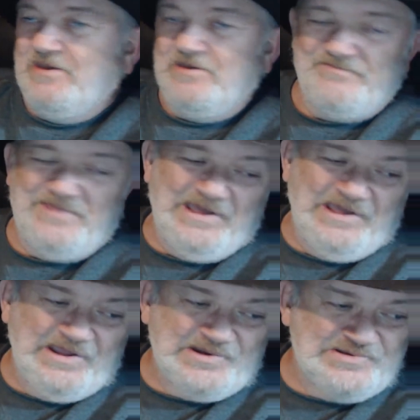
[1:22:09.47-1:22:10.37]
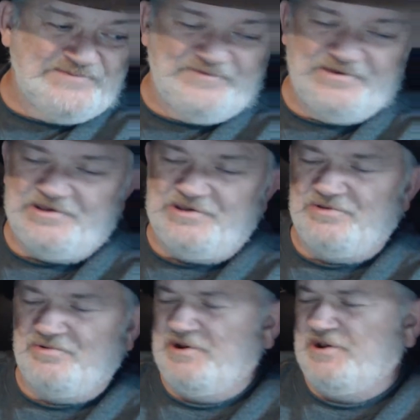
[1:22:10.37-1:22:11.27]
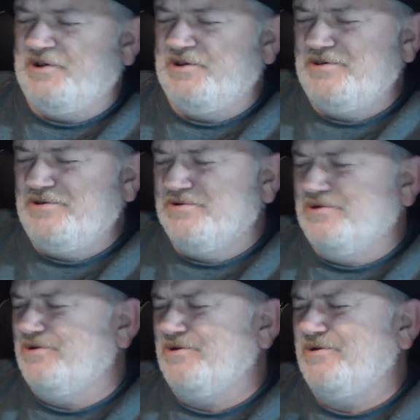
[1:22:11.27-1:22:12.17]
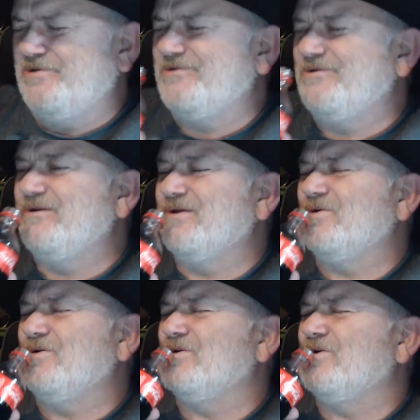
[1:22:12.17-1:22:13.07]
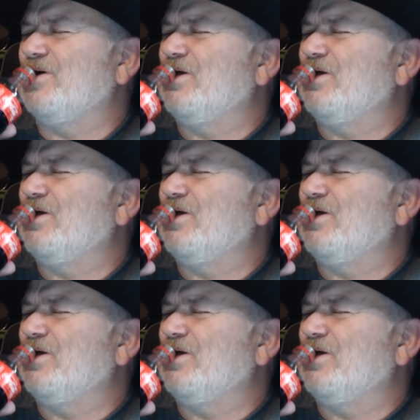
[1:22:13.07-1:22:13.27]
Makes you feel real good. Oh.